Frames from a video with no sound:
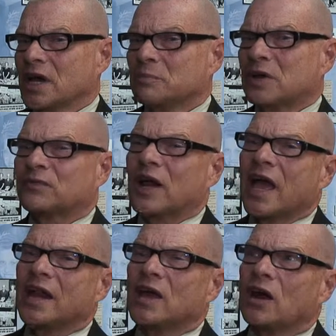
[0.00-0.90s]
but for
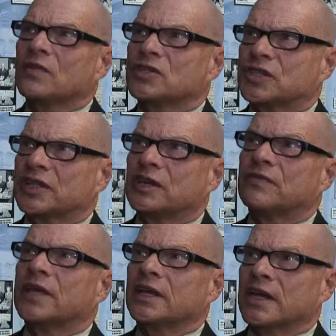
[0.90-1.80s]
any other
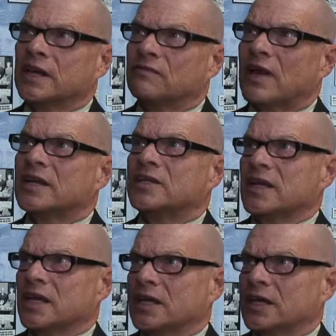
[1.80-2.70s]
significant event
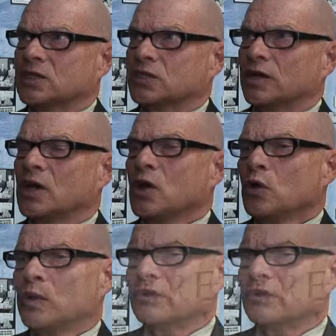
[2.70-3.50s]
in history. We